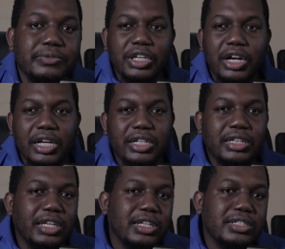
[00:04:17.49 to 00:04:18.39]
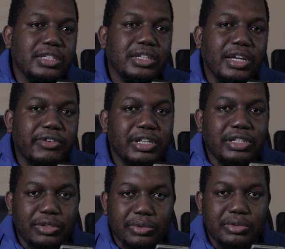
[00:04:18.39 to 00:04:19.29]
There are other things you can really
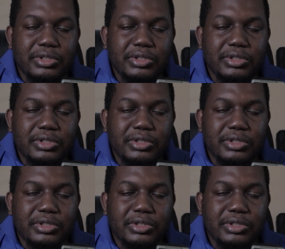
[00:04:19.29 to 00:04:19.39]
do.